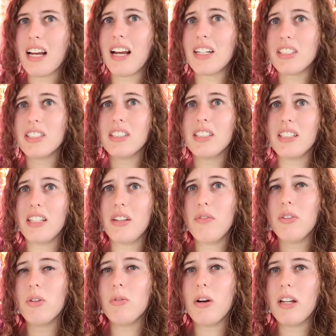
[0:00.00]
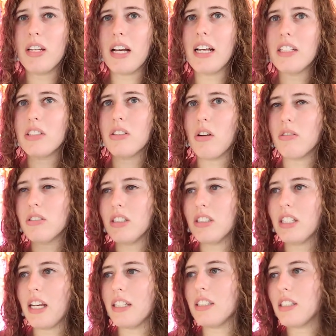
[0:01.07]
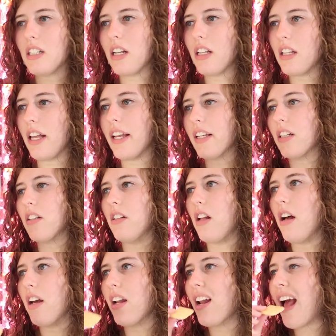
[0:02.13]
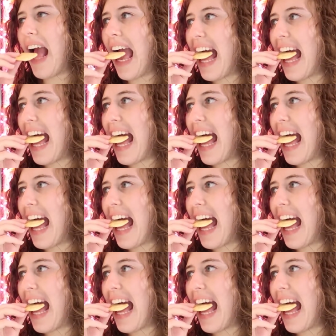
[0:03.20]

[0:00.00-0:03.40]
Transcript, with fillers: actually give you a nice salty taste and I like it a lot.